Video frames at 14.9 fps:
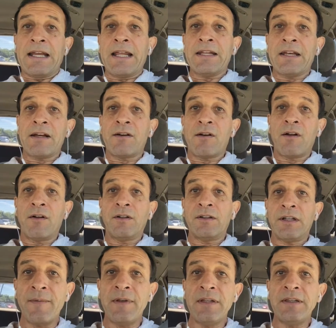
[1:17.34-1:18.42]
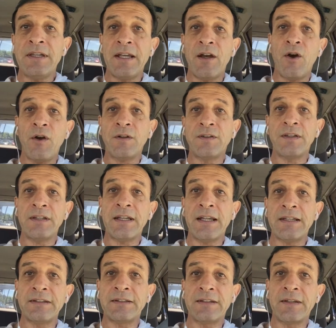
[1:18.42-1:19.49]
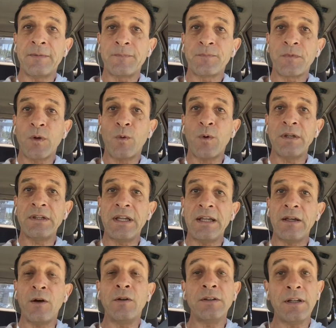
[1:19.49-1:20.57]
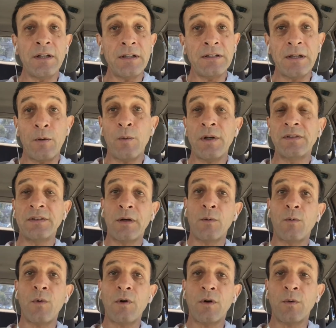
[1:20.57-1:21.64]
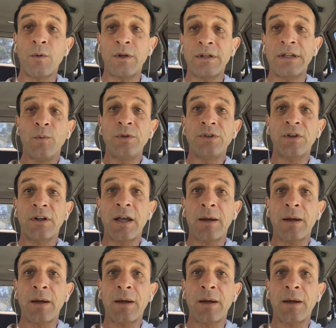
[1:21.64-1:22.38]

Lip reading: later on in the Occident, in the Western world, when we talk